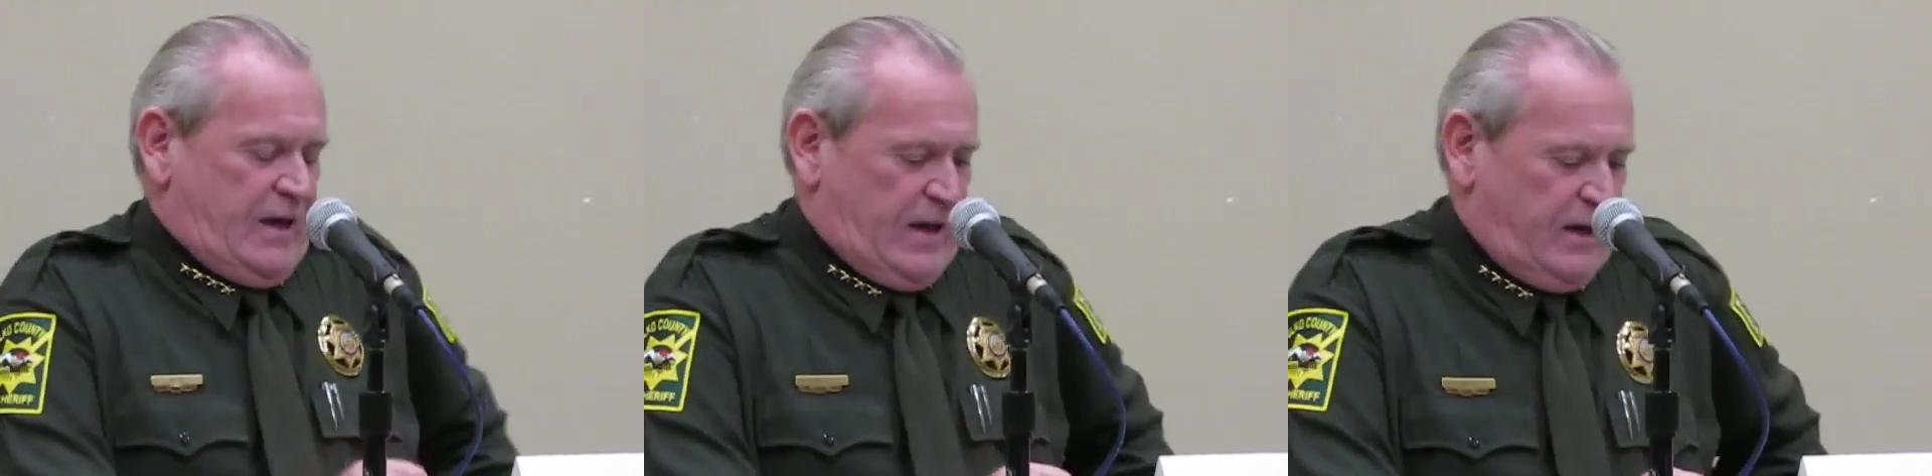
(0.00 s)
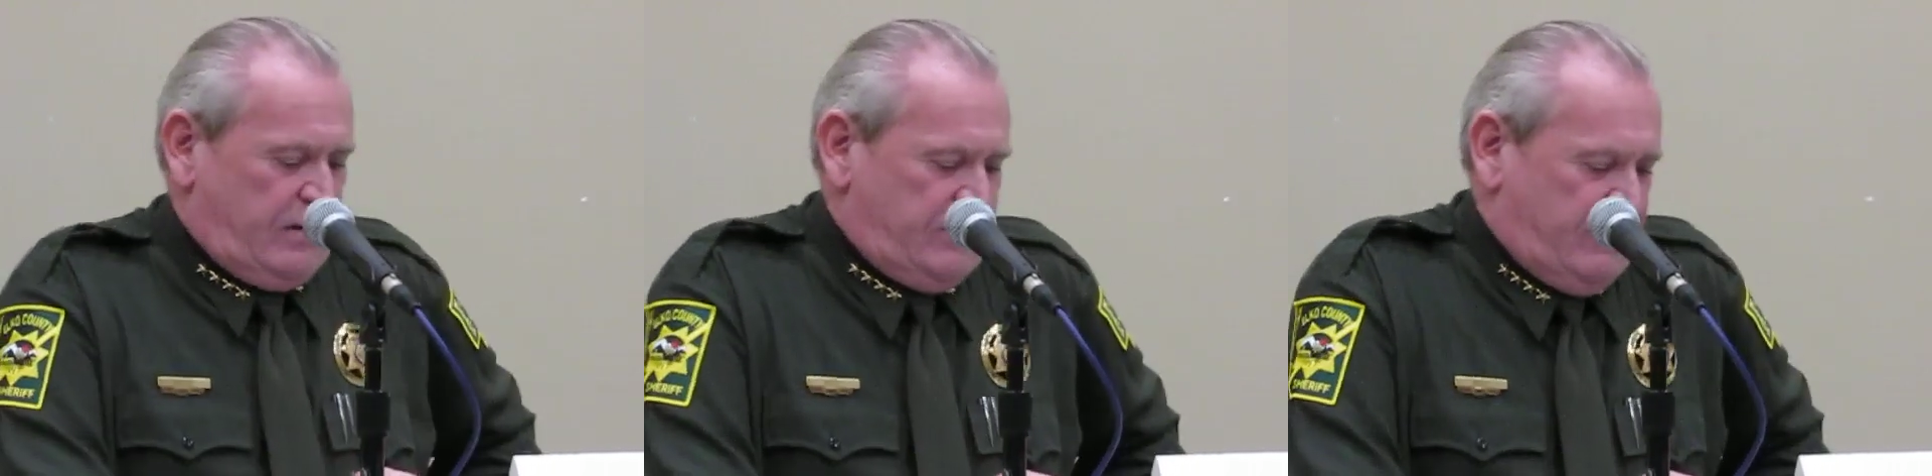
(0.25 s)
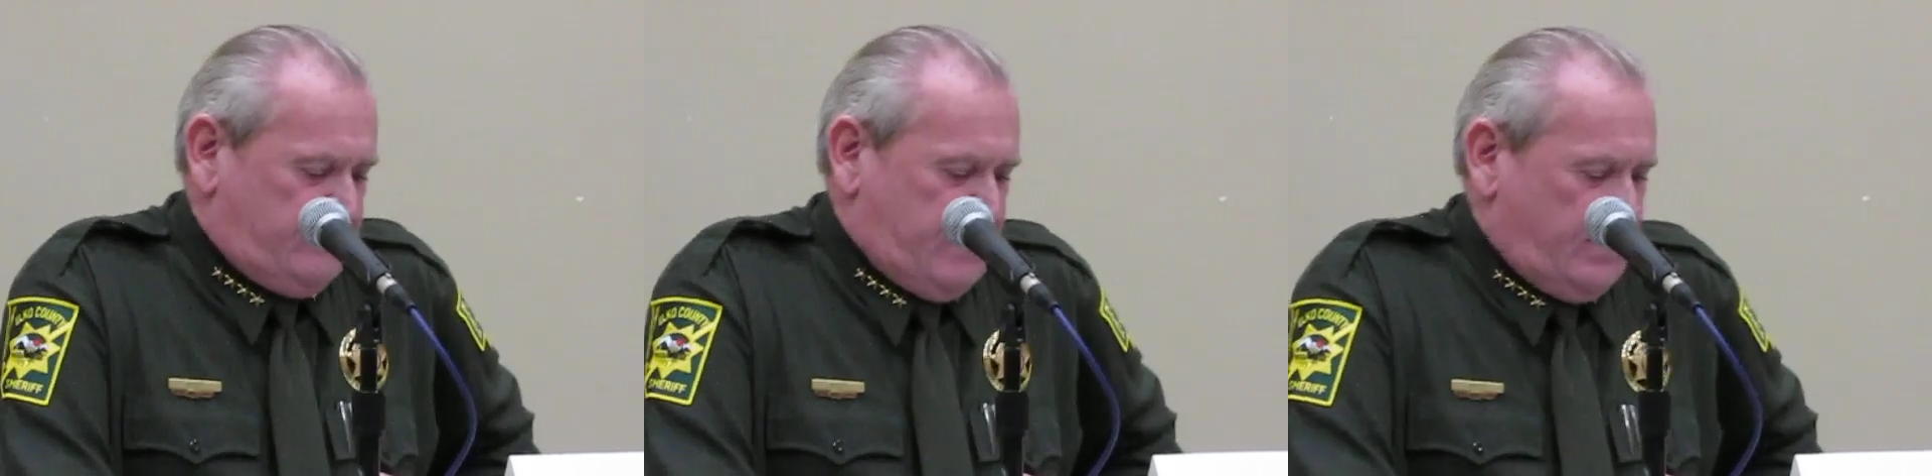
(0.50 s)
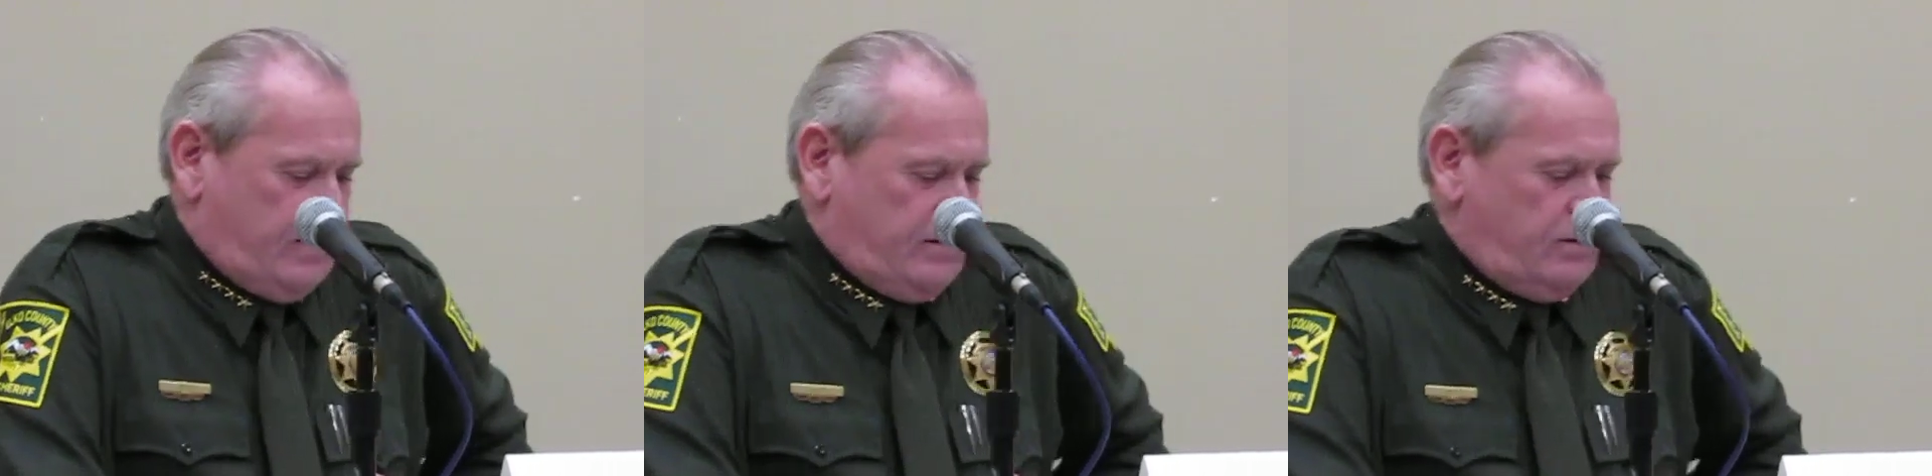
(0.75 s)
And they've
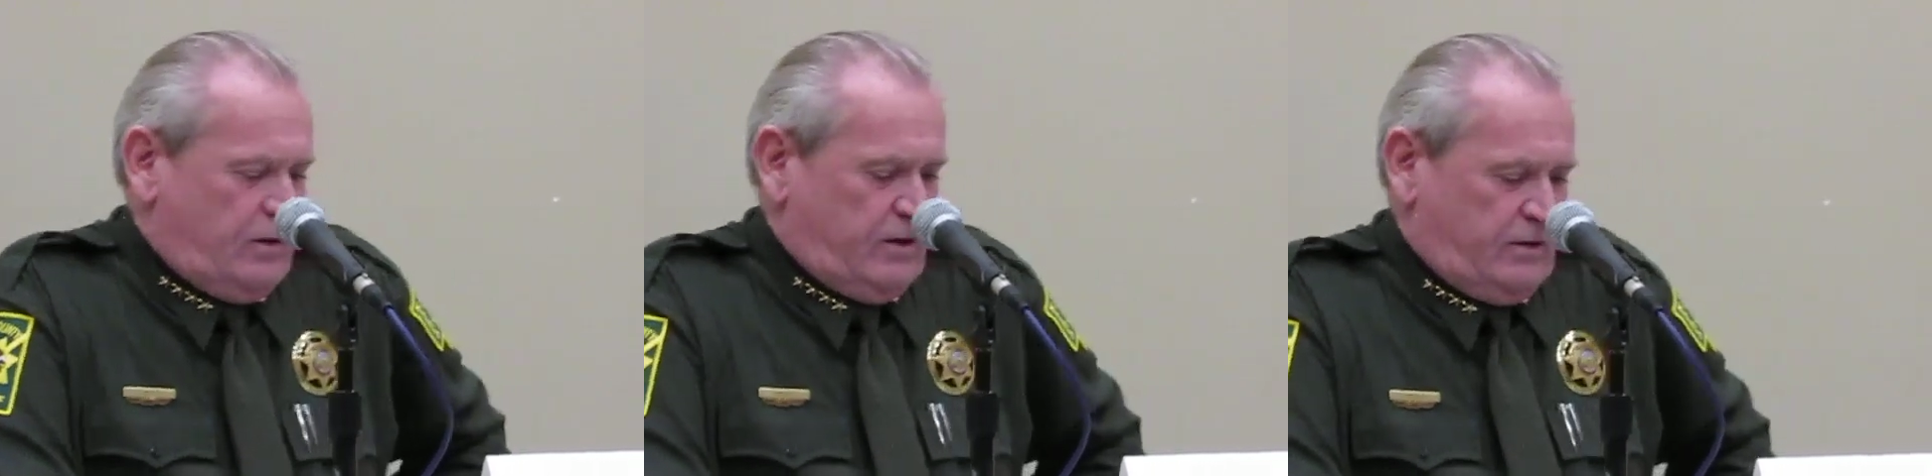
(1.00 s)
taken